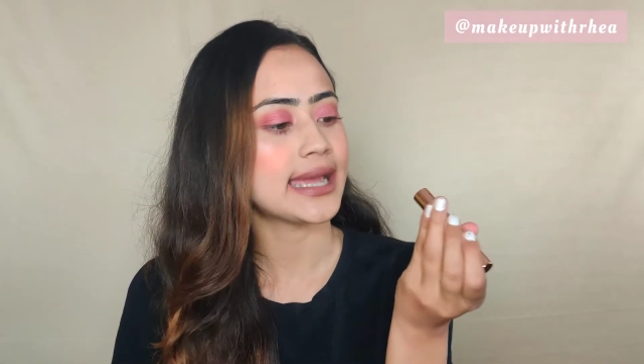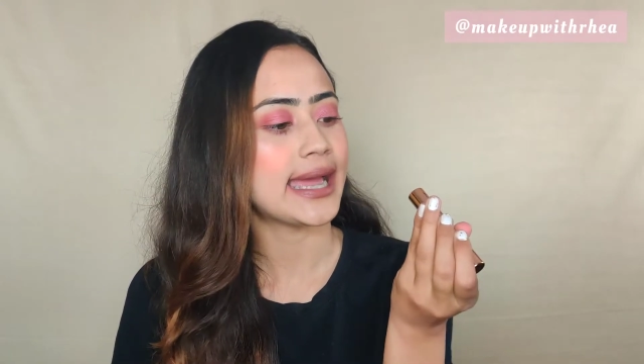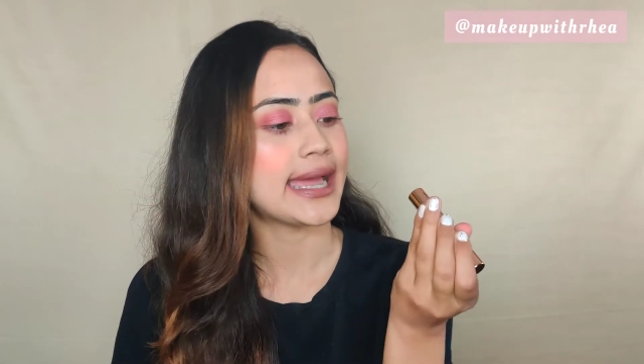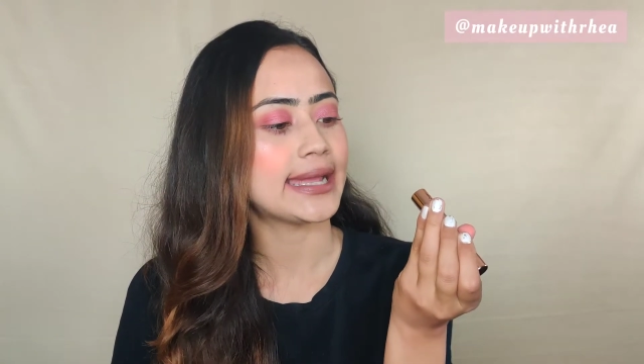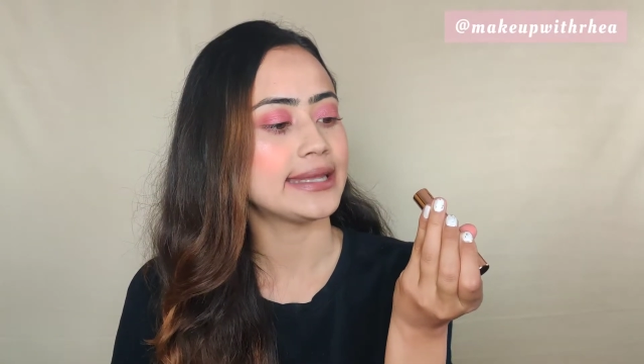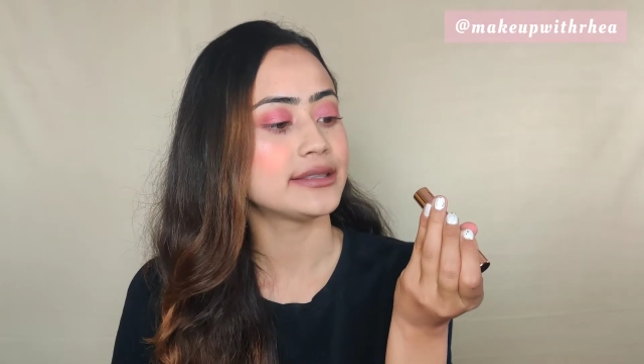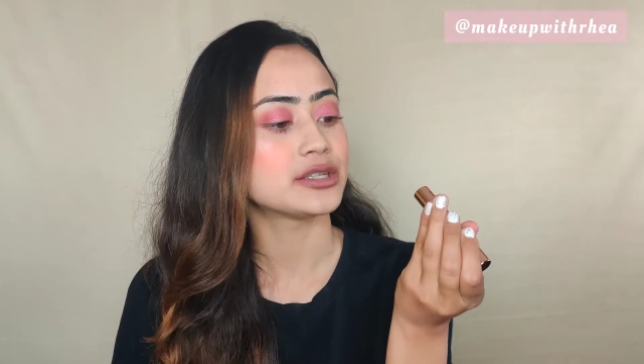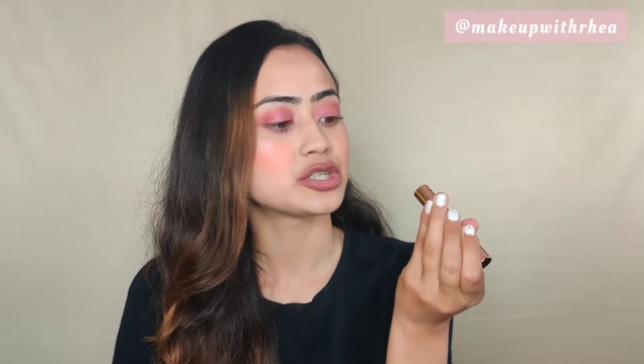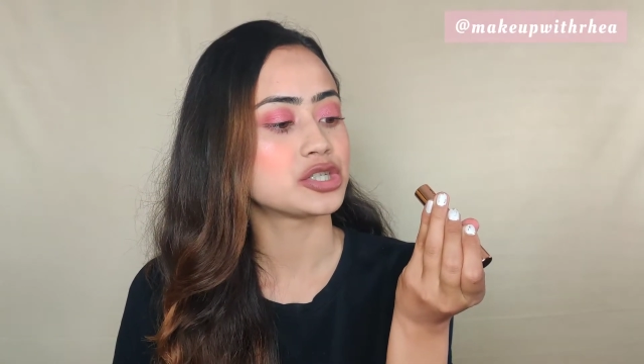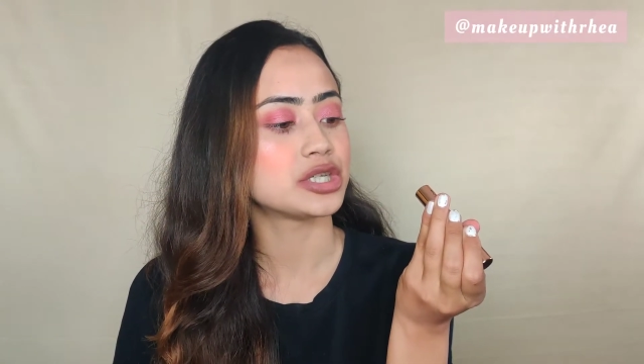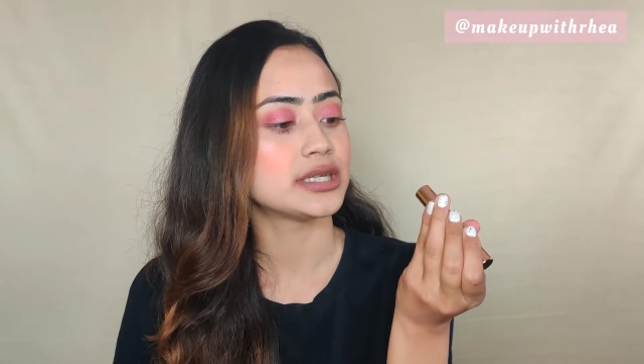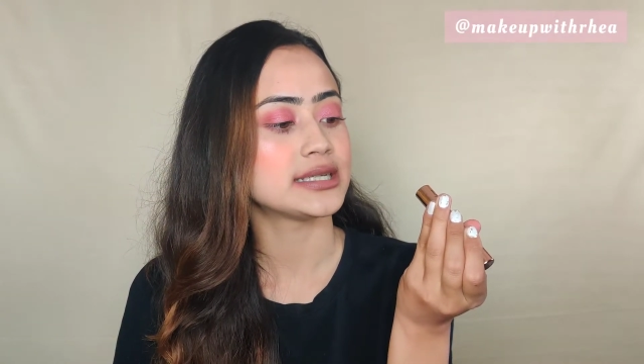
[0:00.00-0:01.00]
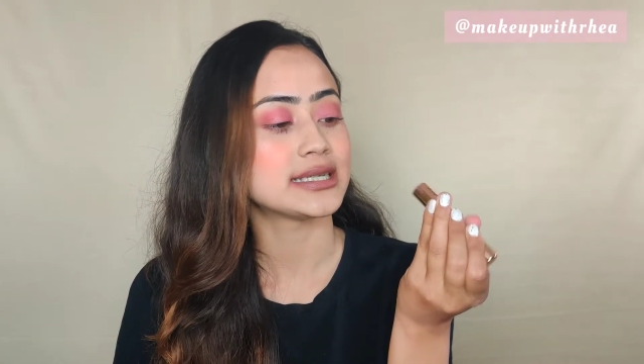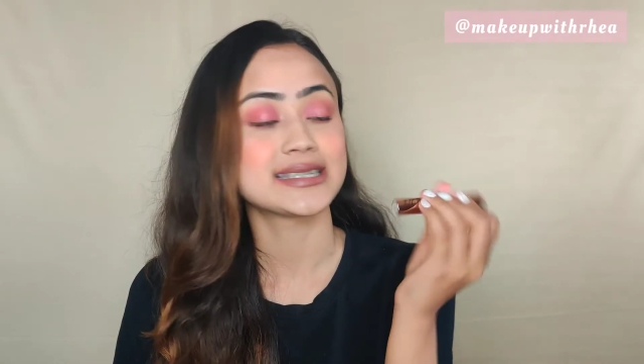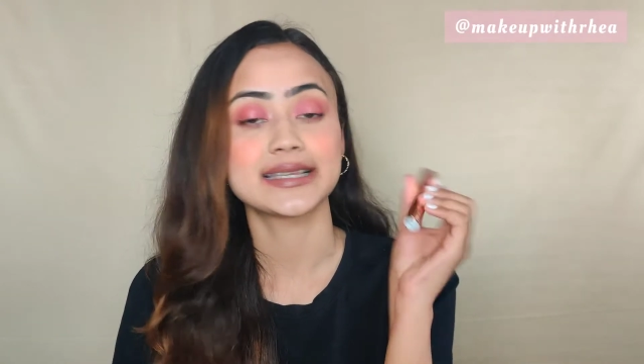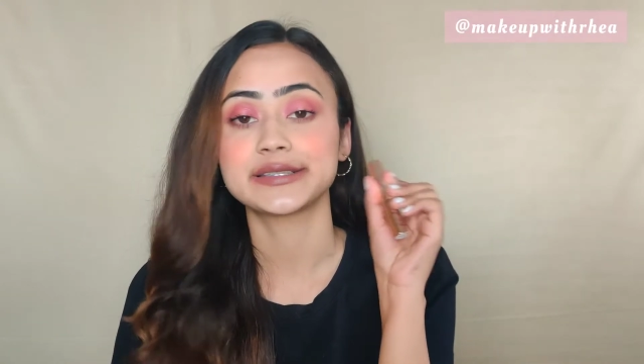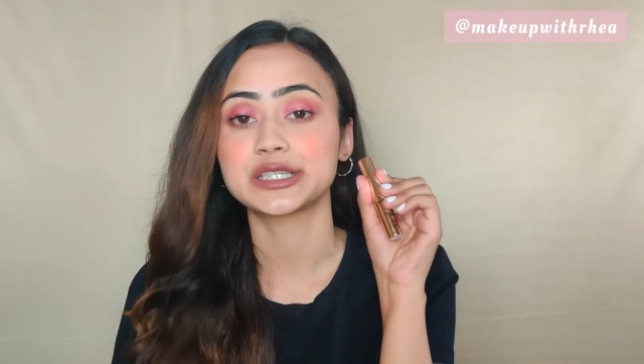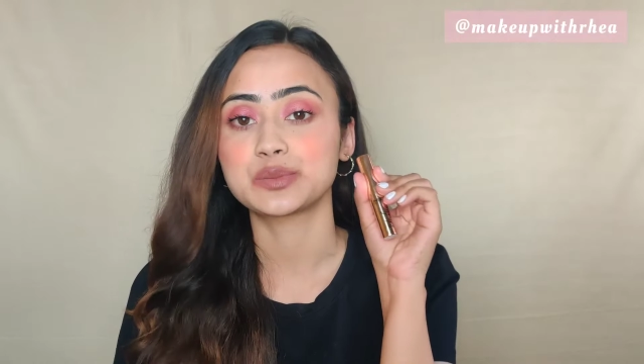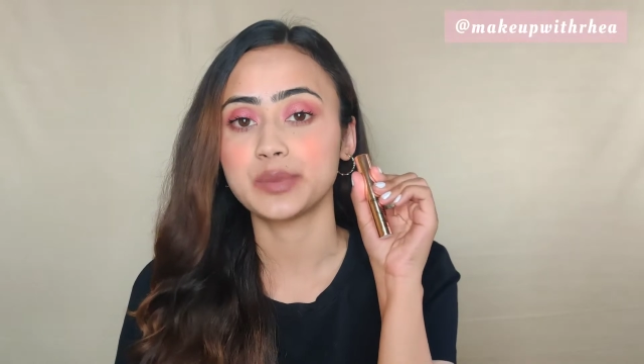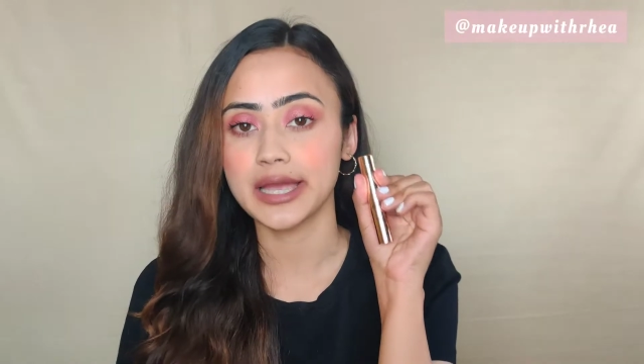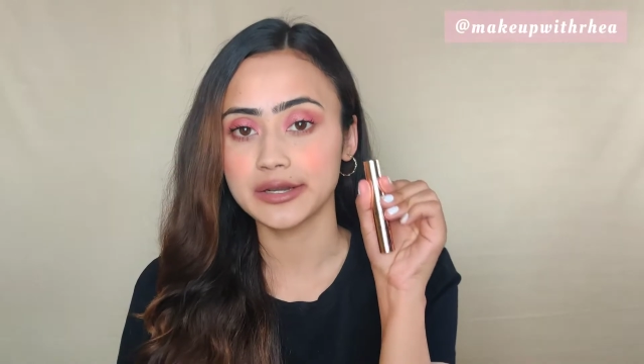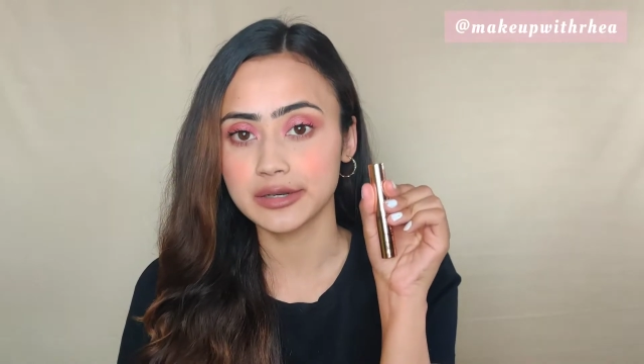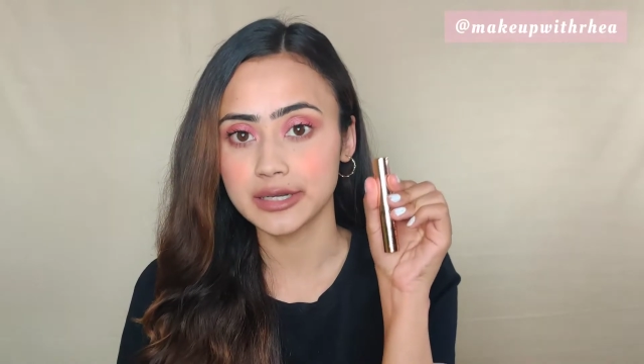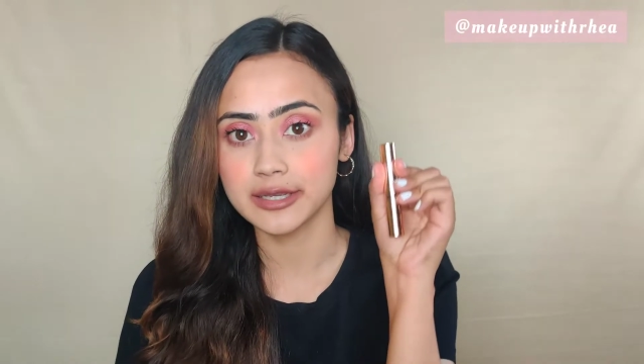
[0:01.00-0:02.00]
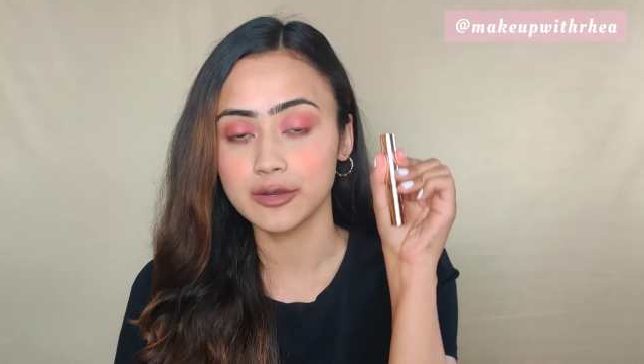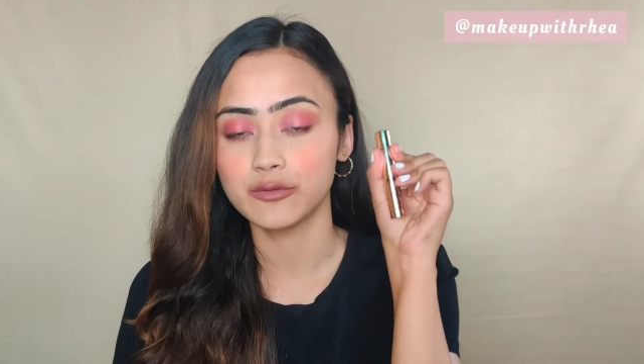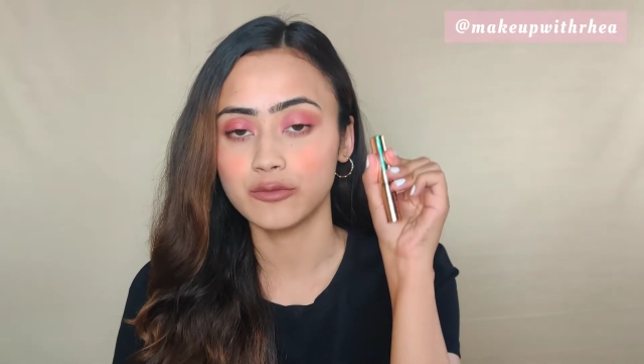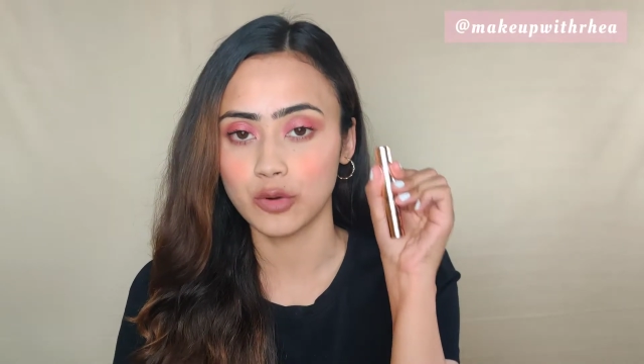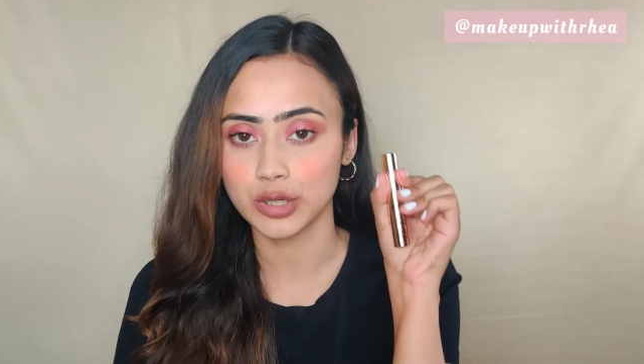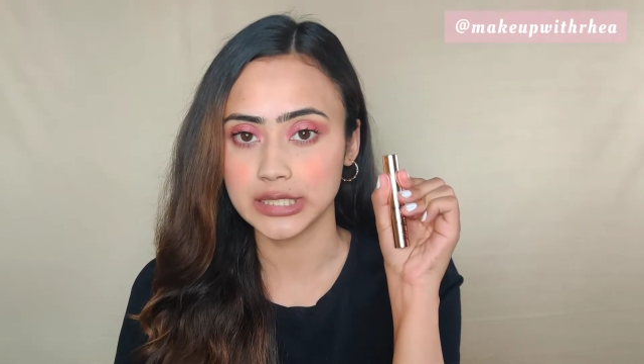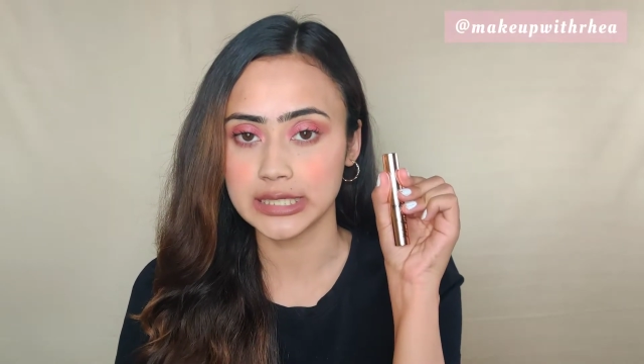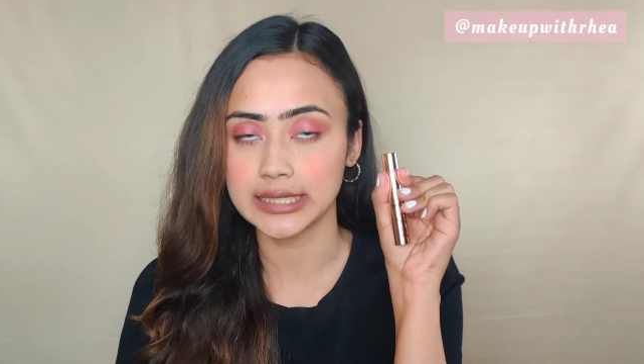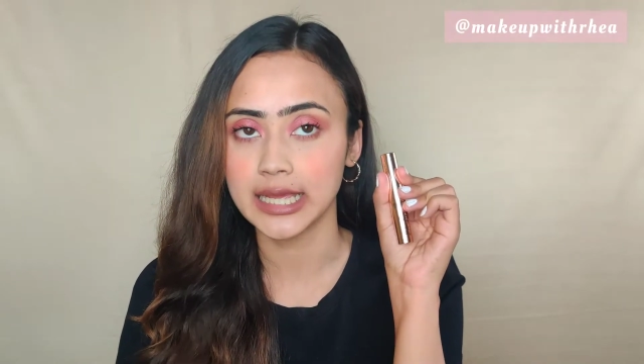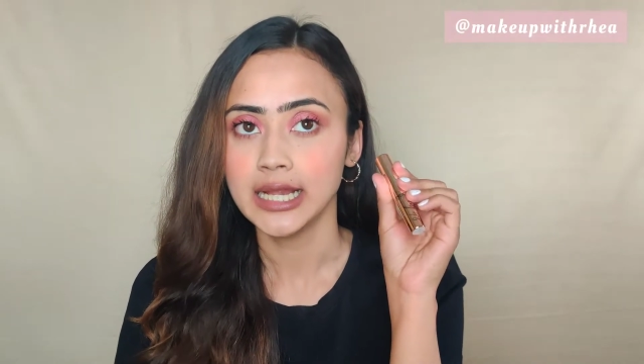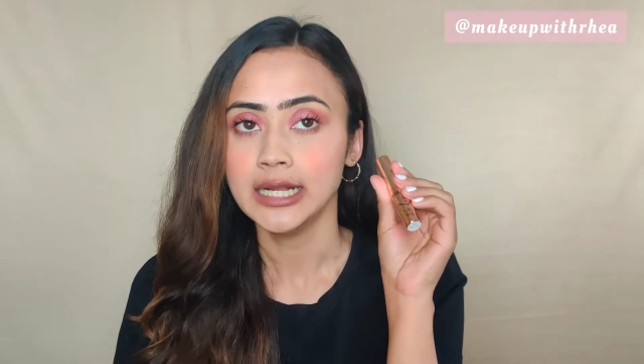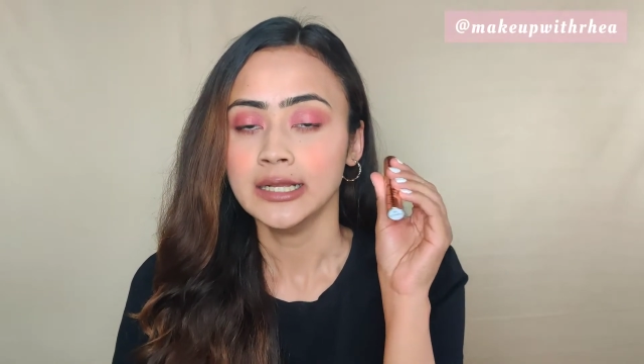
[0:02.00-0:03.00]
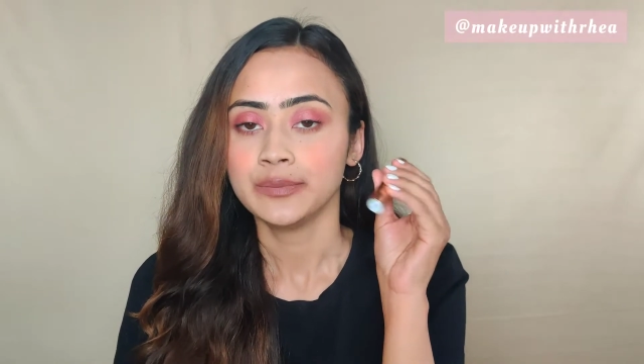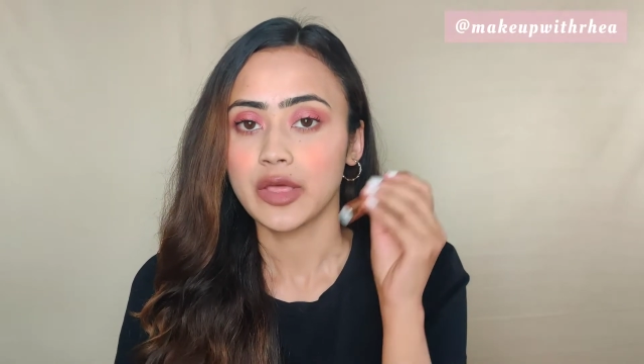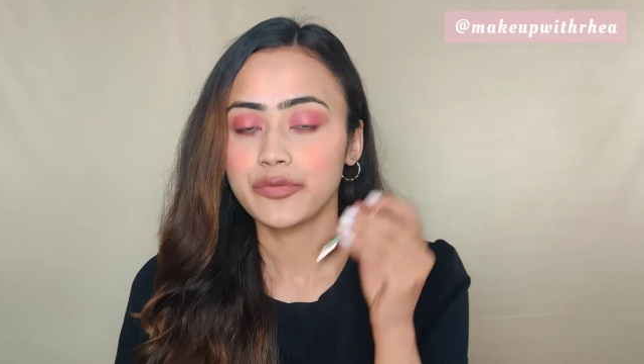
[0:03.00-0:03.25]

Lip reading: and the shade is Spiraling 14. Now